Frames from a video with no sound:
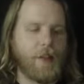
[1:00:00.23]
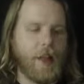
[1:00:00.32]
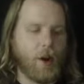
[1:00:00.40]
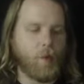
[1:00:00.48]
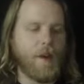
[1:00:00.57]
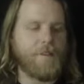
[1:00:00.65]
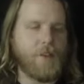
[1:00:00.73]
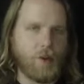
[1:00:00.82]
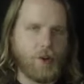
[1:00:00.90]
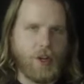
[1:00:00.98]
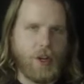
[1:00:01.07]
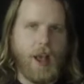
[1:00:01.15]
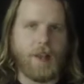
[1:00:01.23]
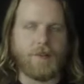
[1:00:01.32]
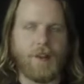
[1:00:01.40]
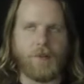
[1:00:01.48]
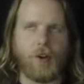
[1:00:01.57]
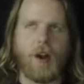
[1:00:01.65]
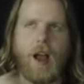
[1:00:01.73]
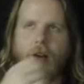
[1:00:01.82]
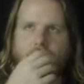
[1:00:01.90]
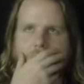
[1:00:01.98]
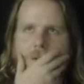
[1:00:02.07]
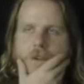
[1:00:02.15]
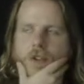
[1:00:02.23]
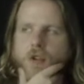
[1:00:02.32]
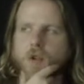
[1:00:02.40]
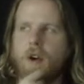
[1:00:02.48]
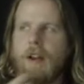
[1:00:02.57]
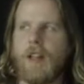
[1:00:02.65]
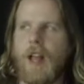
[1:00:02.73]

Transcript: like a refugee as after her house is destroyed?